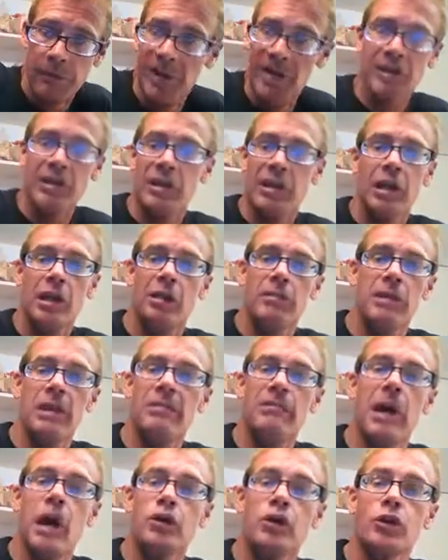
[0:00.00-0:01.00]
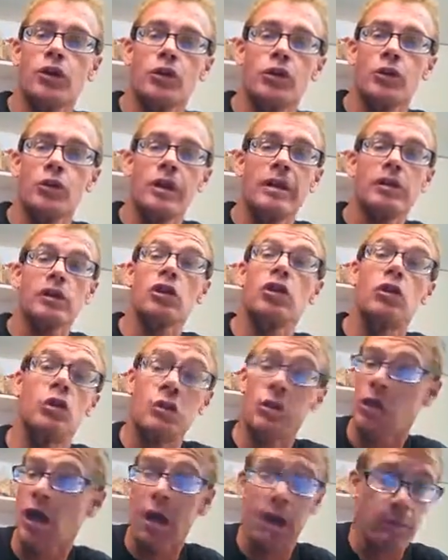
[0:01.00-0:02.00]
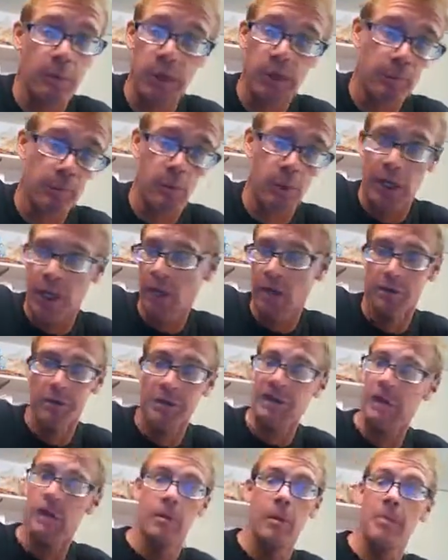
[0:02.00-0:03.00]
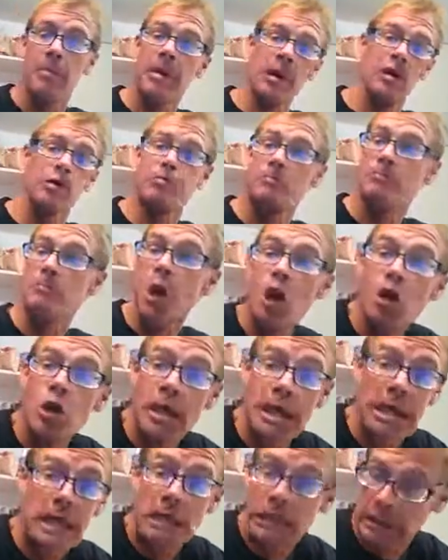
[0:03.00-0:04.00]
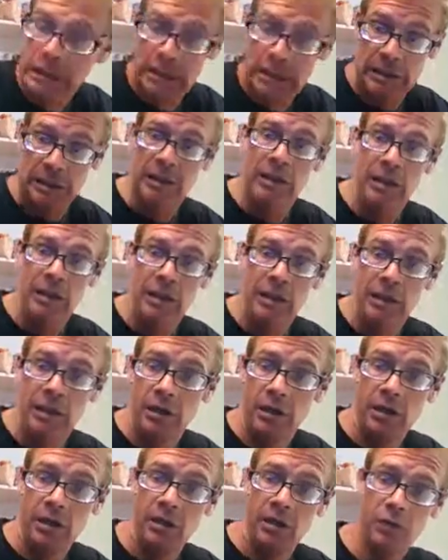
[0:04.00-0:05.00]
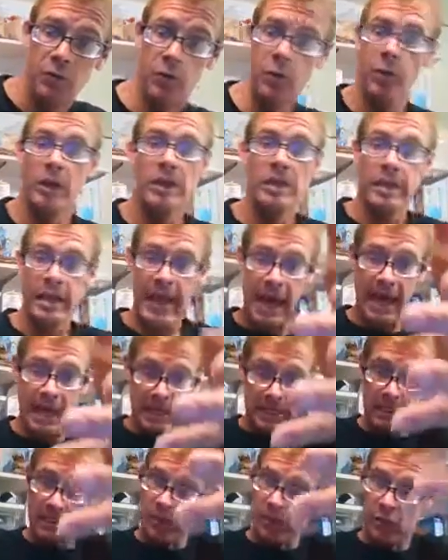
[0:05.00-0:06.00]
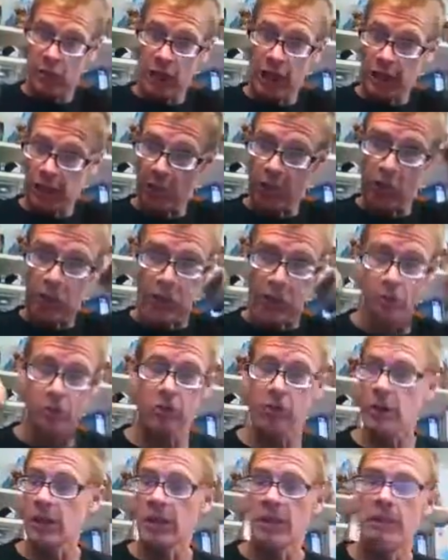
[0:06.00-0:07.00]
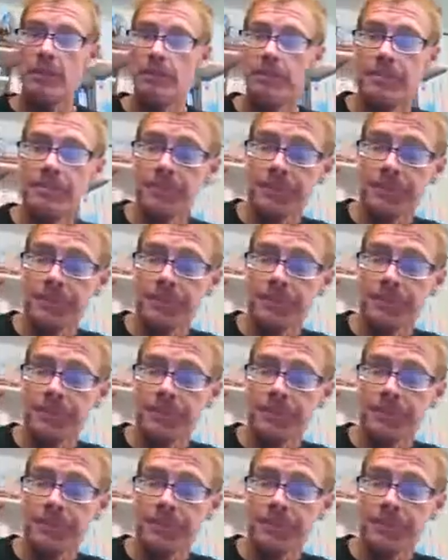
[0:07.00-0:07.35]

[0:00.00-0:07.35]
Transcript: It isn't going to be Mother Teresa who taught people how to become a better Buddhist. Read that, check your history.